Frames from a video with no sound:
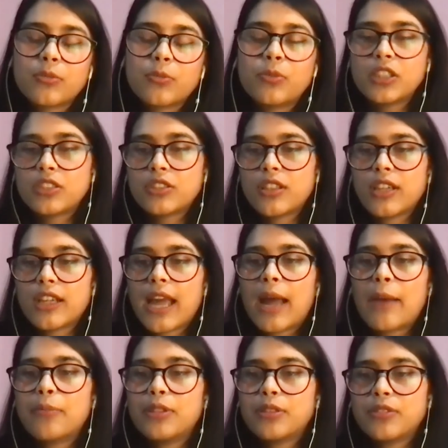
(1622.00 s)
bridge the
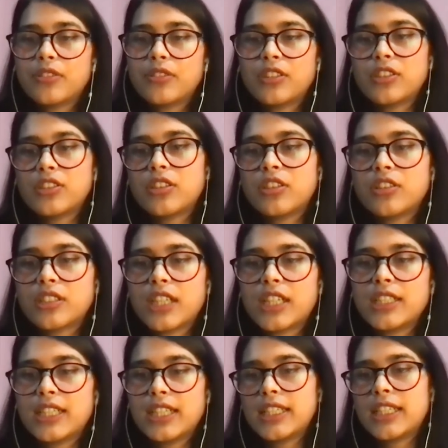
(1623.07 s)
gap between research
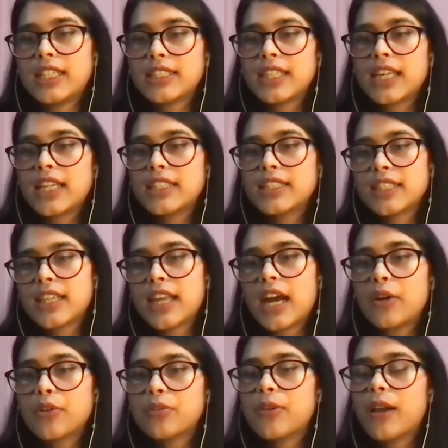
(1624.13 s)
and data science, and
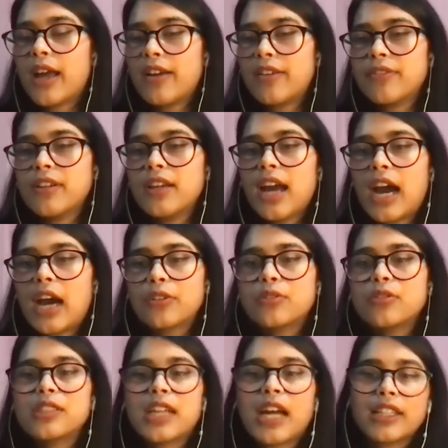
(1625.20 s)
how you
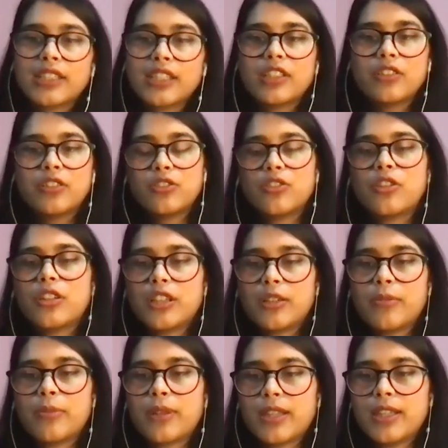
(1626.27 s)
started your journey
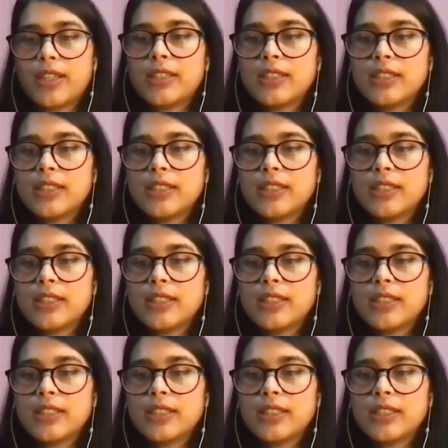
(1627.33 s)
with it?